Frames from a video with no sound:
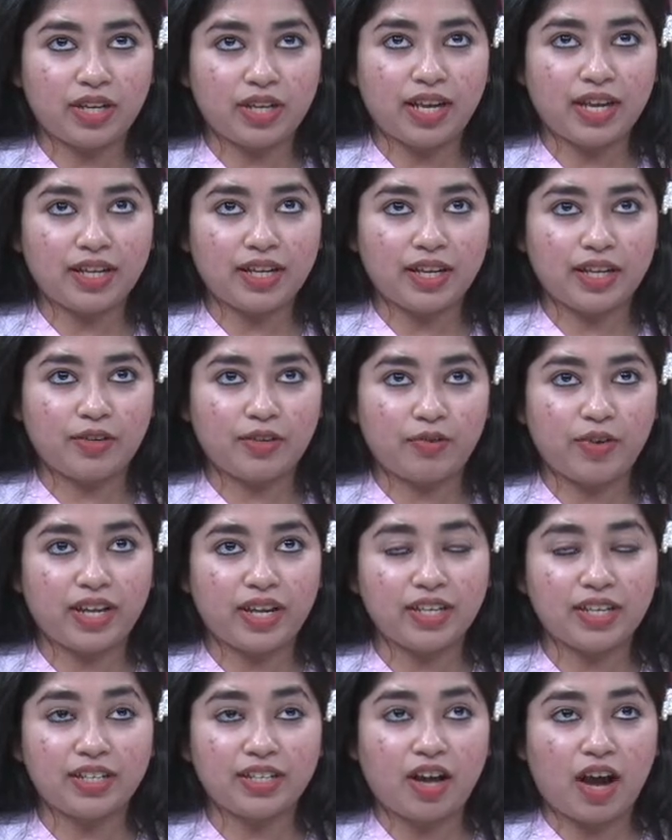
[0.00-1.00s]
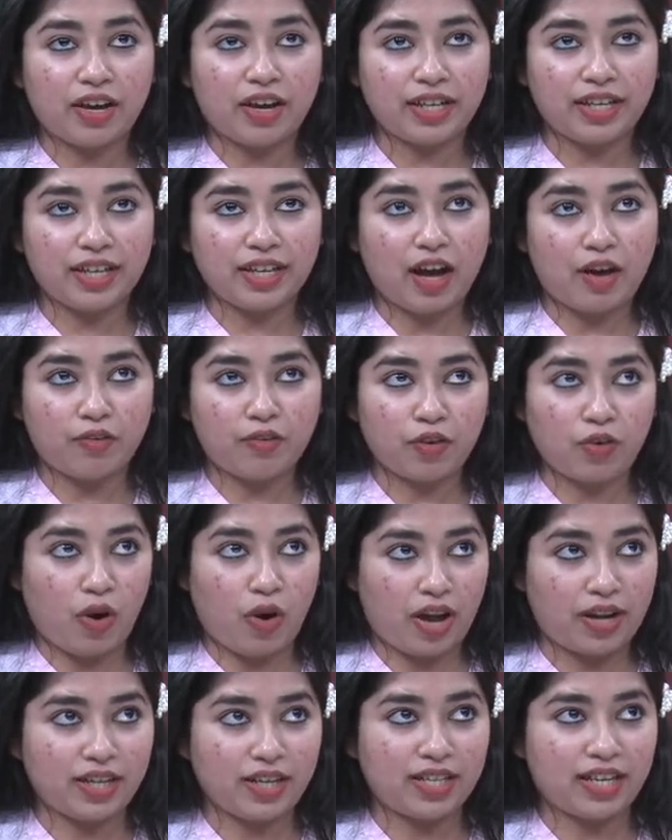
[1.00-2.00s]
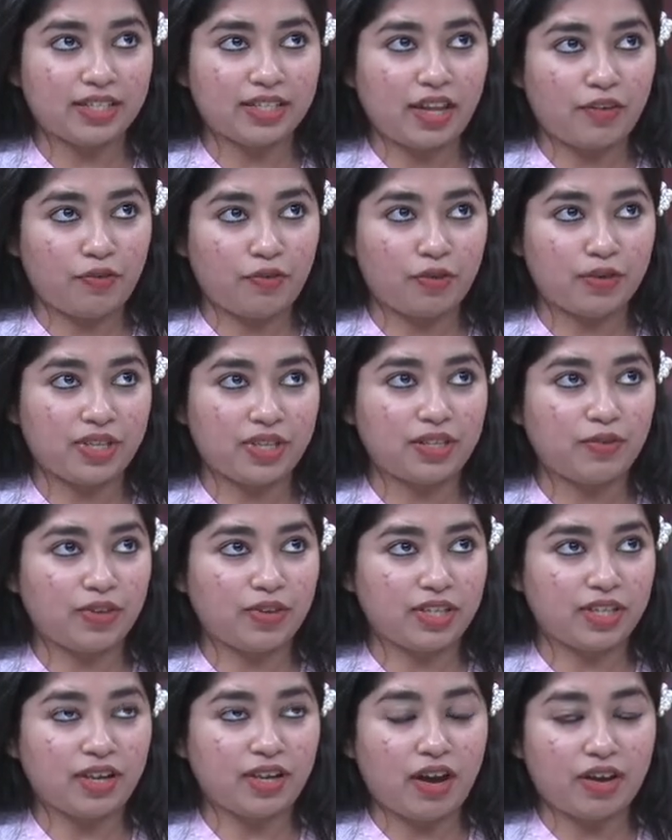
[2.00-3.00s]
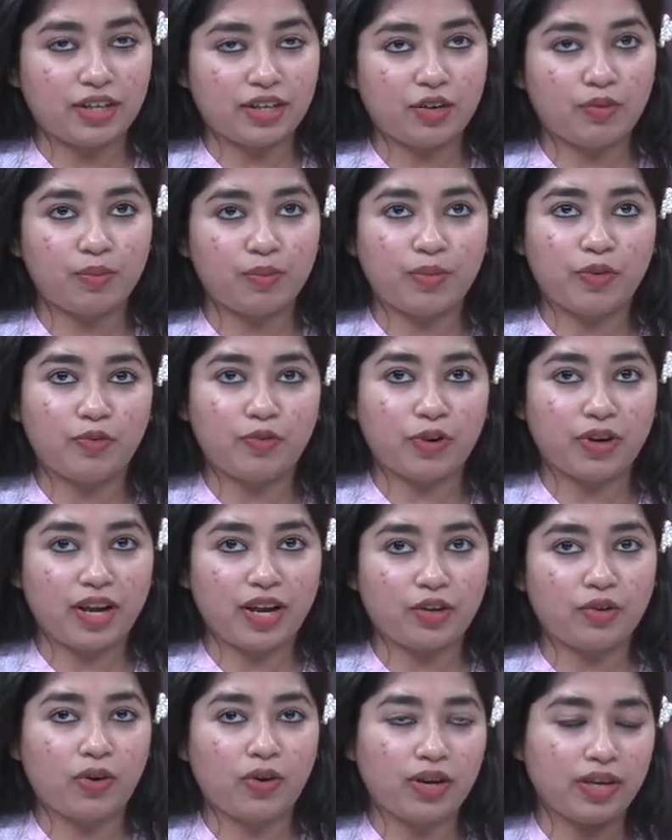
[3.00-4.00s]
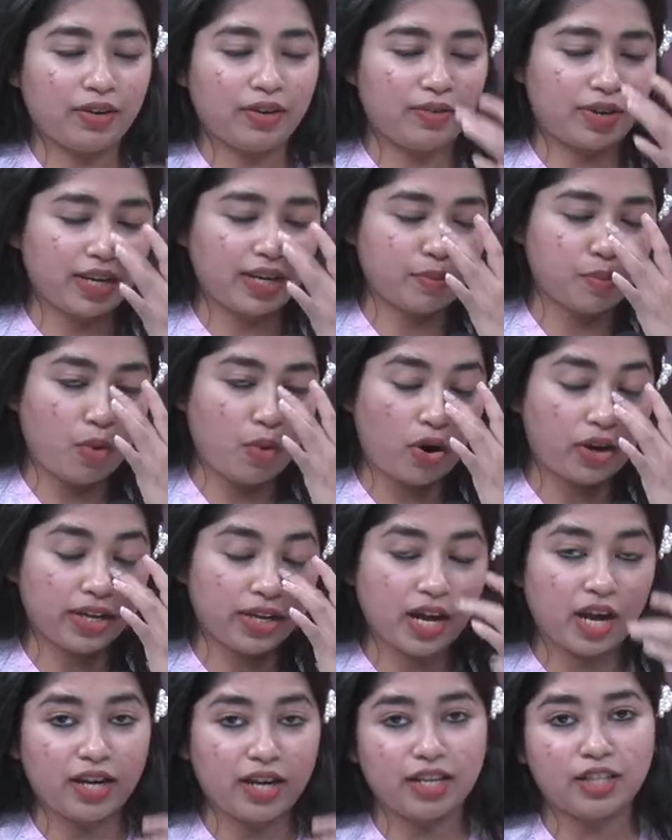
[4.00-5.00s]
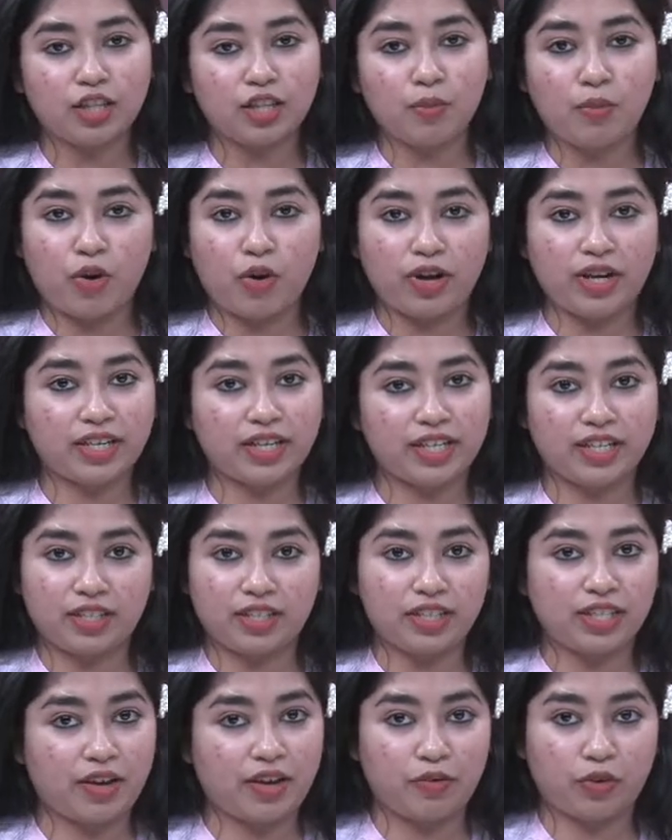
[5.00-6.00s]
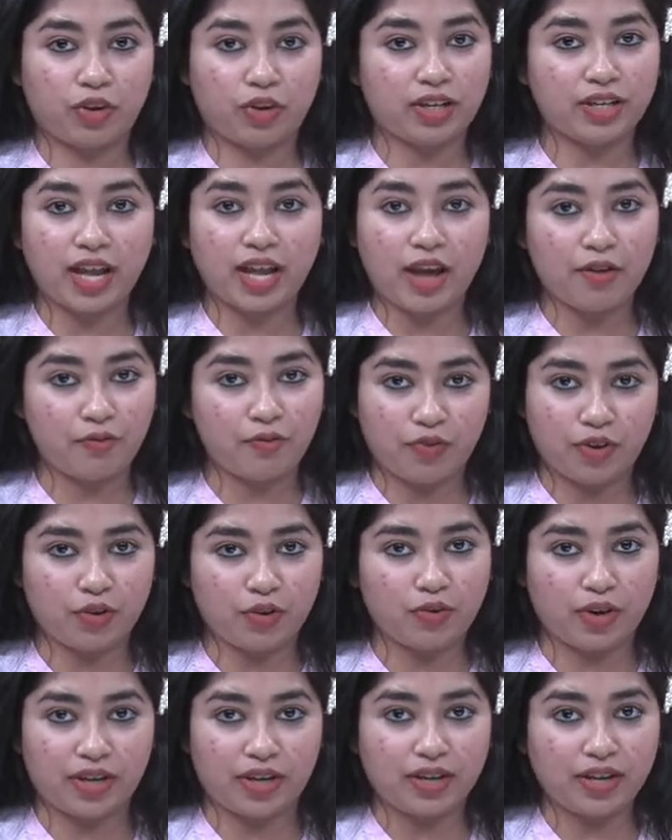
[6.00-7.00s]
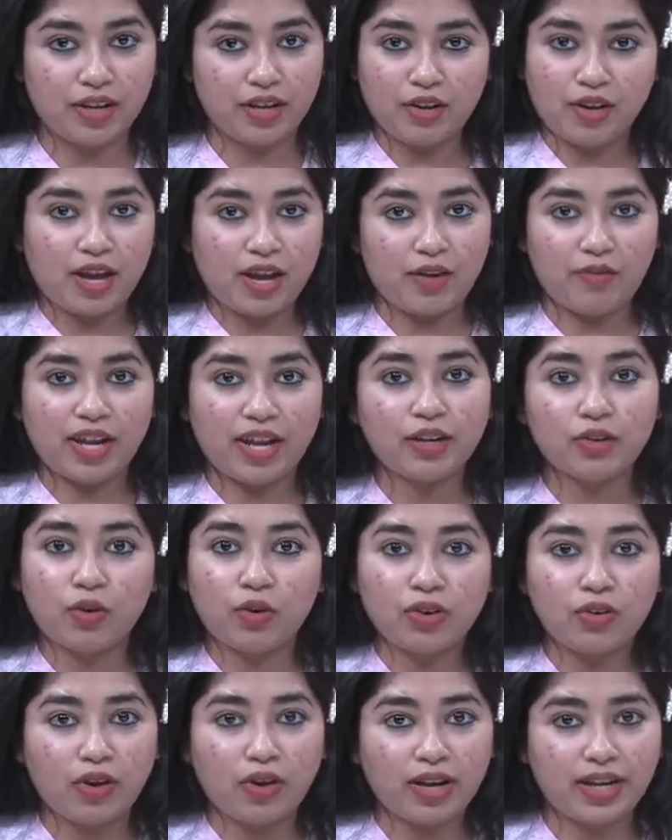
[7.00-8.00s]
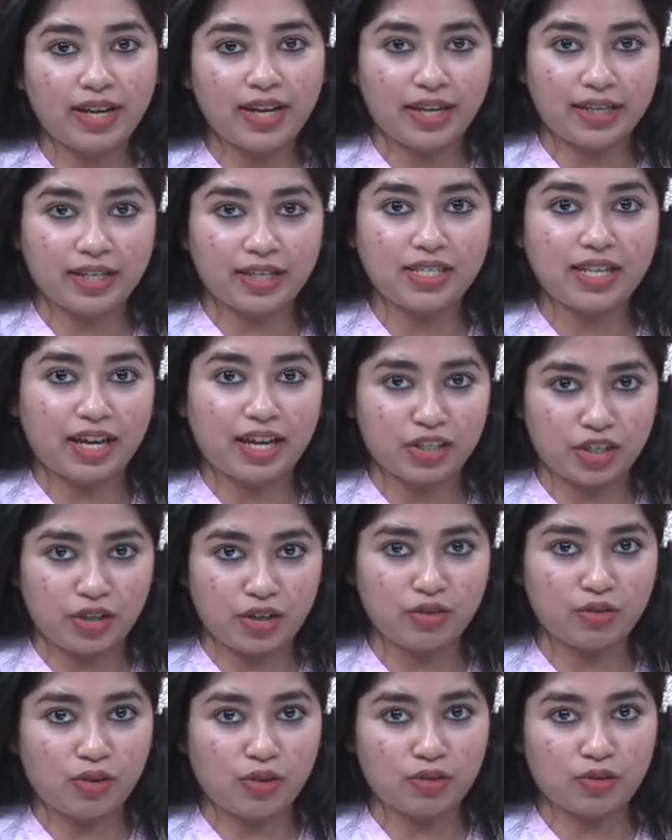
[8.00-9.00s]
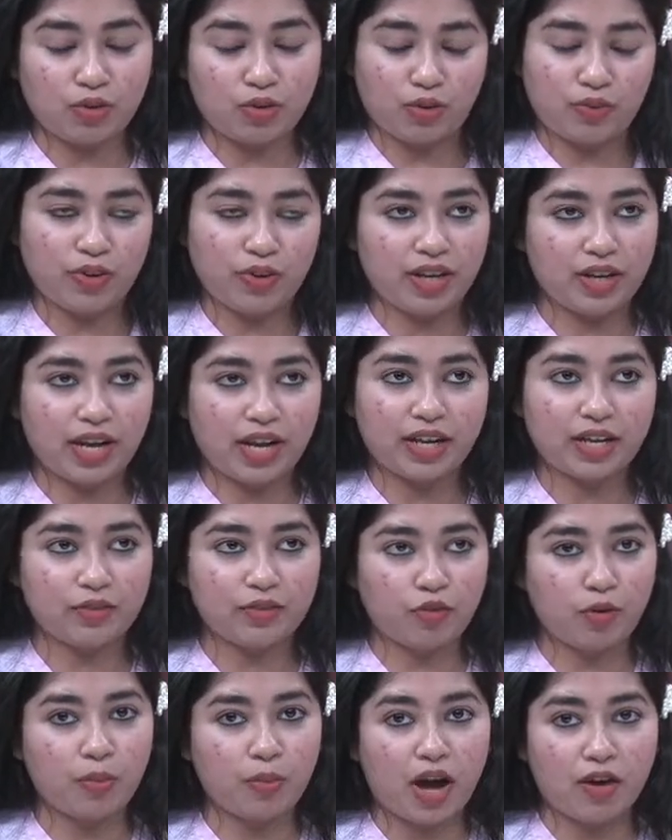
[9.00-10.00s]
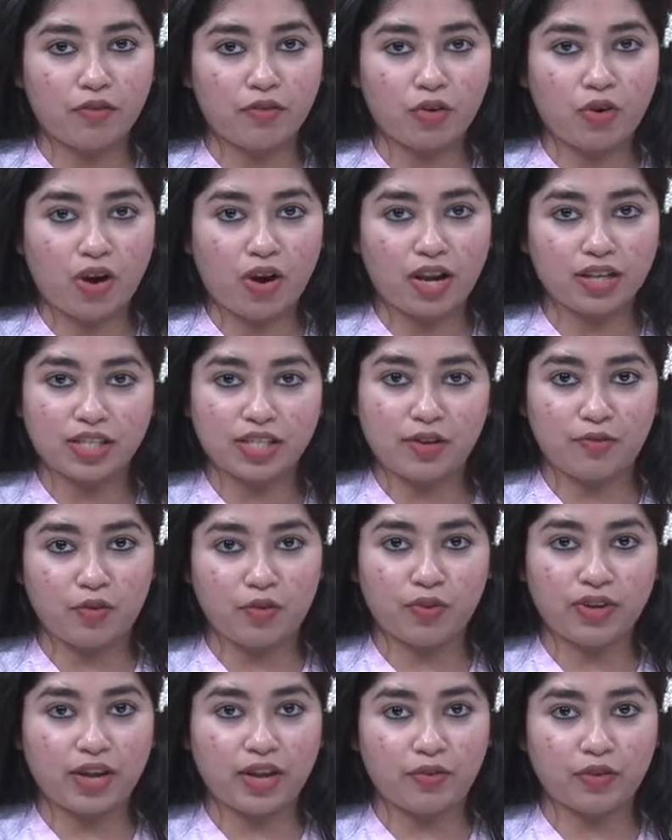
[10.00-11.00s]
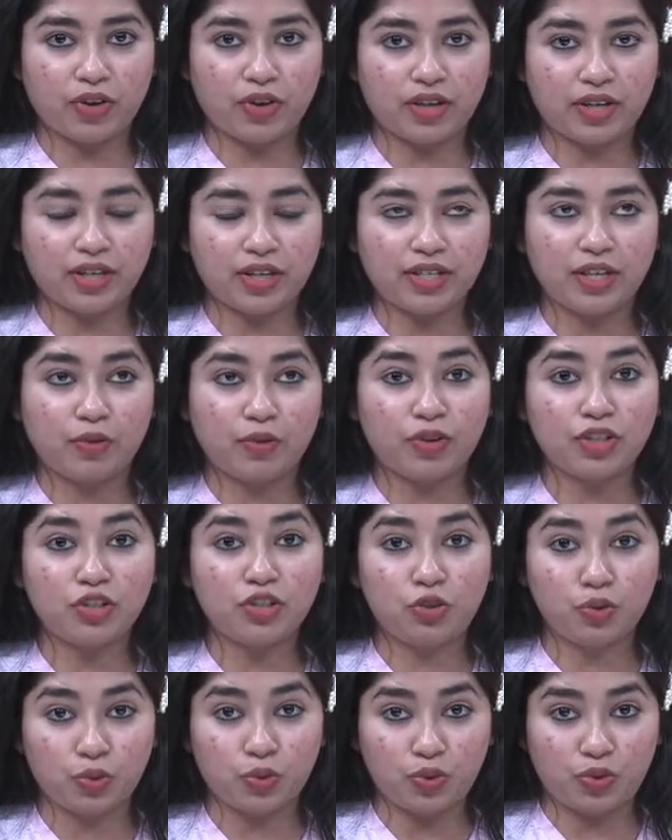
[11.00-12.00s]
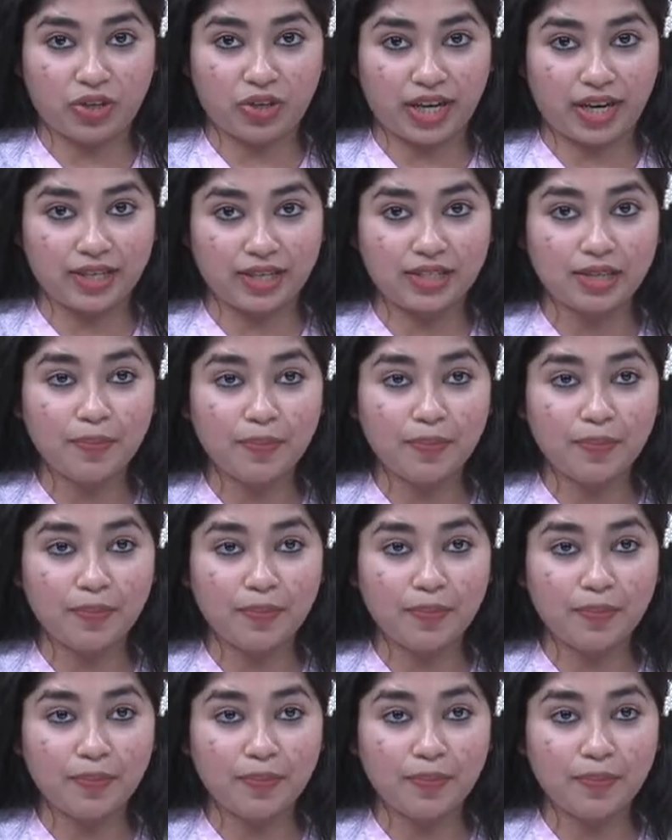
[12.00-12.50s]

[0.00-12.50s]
like when they targeting our college, like Zafrosia, when they targeted, before that only, like morning, early in the morning, she evacuated everyone. Like not only Indians, Nigerians also. We like from our college, everyone evacuated. There was two trains